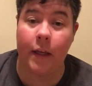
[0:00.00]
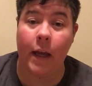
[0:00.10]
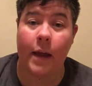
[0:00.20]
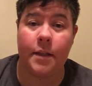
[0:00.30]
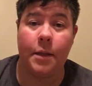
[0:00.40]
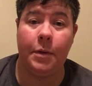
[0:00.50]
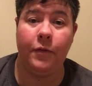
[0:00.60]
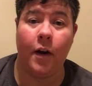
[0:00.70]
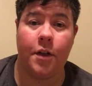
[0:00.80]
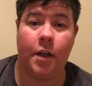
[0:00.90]
STP
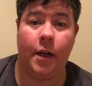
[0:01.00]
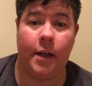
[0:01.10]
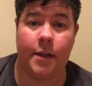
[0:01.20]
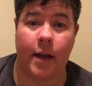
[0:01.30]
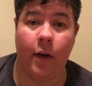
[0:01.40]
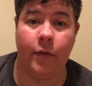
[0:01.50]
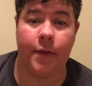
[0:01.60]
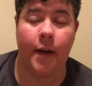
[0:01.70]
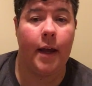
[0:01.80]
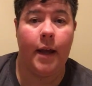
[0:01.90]
function in itself
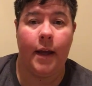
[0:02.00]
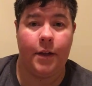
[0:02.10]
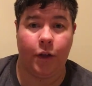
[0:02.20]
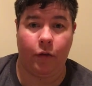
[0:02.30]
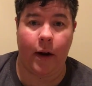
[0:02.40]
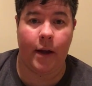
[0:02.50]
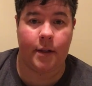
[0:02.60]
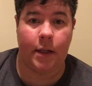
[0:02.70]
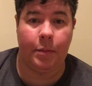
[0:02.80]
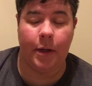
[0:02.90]
is a great
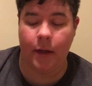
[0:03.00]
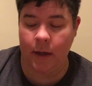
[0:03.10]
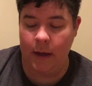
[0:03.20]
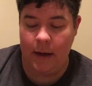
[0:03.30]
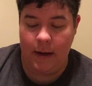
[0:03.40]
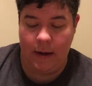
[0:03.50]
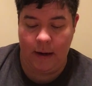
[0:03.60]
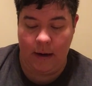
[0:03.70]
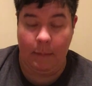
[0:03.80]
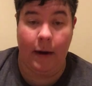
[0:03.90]
STP.
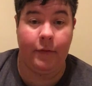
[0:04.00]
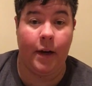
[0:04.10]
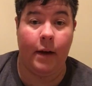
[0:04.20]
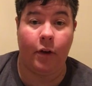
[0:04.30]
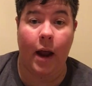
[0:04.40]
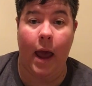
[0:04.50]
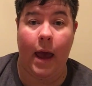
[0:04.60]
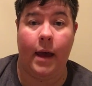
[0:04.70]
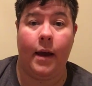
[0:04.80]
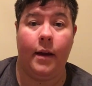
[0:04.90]
I've never
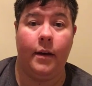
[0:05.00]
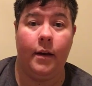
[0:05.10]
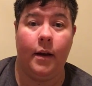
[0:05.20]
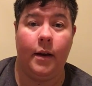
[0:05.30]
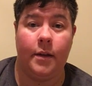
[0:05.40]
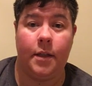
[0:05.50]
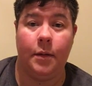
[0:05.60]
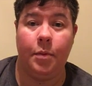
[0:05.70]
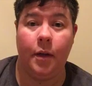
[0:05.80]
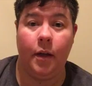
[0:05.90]
had an
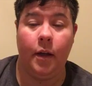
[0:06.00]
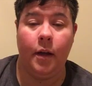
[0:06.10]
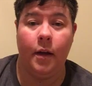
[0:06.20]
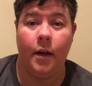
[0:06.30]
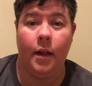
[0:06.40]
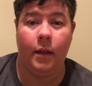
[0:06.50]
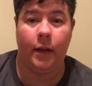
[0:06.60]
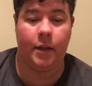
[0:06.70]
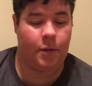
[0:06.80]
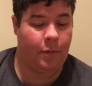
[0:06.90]
STP
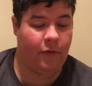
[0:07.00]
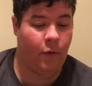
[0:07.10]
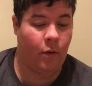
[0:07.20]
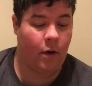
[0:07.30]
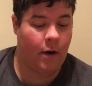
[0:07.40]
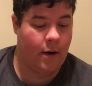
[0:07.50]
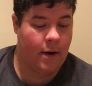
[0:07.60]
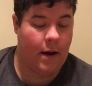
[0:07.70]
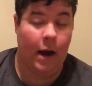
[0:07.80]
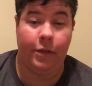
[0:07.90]
like this before.
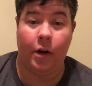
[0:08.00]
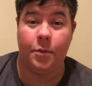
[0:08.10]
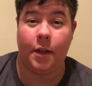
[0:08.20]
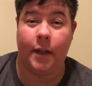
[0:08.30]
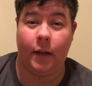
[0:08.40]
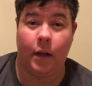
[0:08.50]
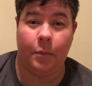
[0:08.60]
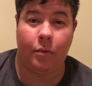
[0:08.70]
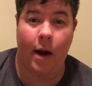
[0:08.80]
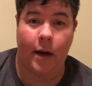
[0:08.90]
I thought it was going to take a lot
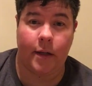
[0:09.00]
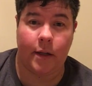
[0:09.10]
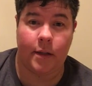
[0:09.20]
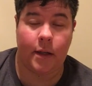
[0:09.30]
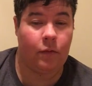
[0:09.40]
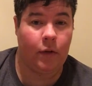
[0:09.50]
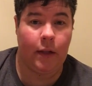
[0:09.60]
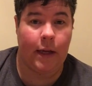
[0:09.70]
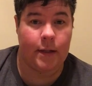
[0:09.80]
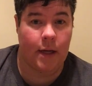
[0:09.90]
of practice. It
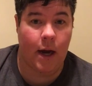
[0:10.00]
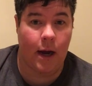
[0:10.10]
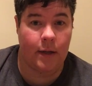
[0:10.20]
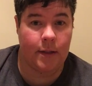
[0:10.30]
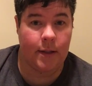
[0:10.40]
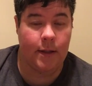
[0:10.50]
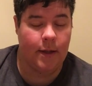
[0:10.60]
really has not.